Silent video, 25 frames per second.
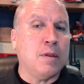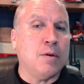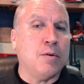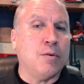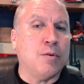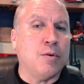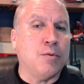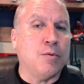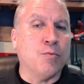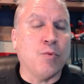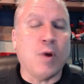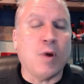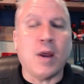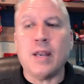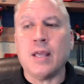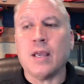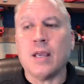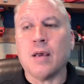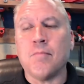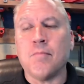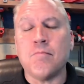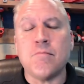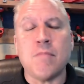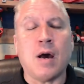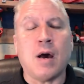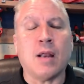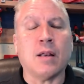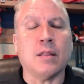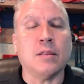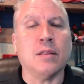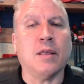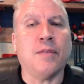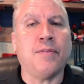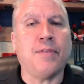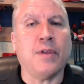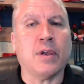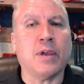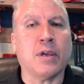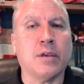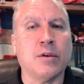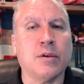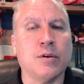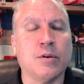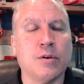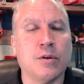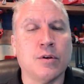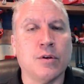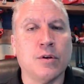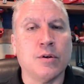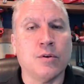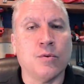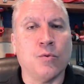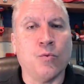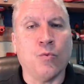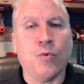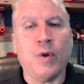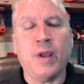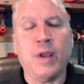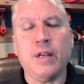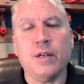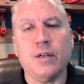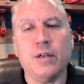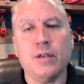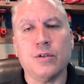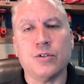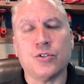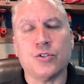writing a monolithic rate